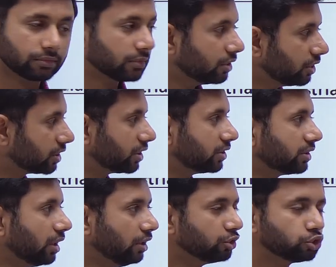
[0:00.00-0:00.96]
This is
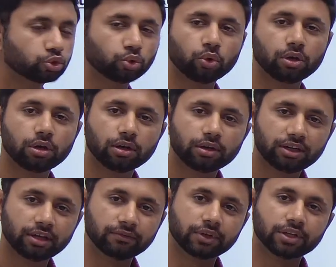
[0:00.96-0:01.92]
the sole
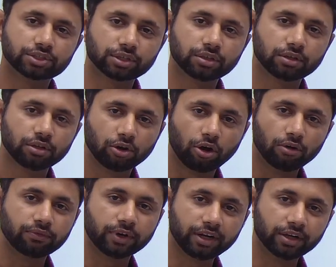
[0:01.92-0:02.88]
definition of
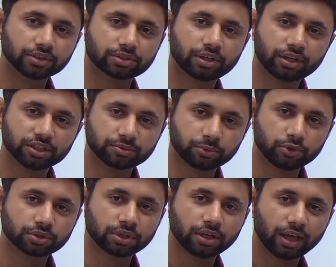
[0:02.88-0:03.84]
industrial
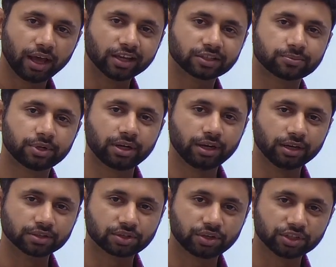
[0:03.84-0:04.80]
disputes as per
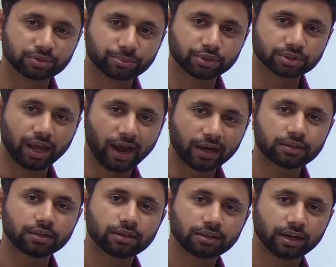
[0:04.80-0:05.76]
Industrial Disputes Act
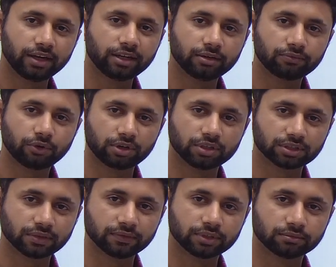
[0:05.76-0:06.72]

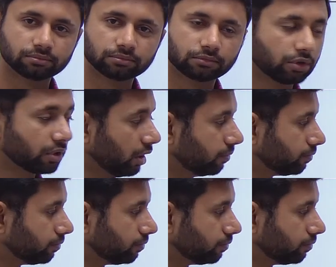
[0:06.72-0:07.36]
1947. Okay.